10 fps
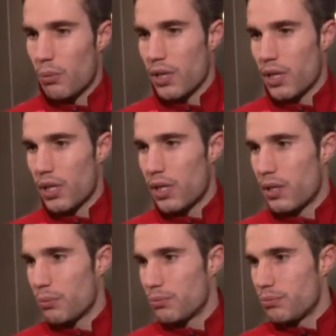We
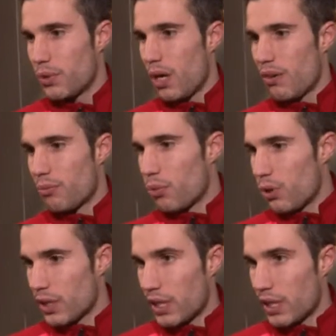all have more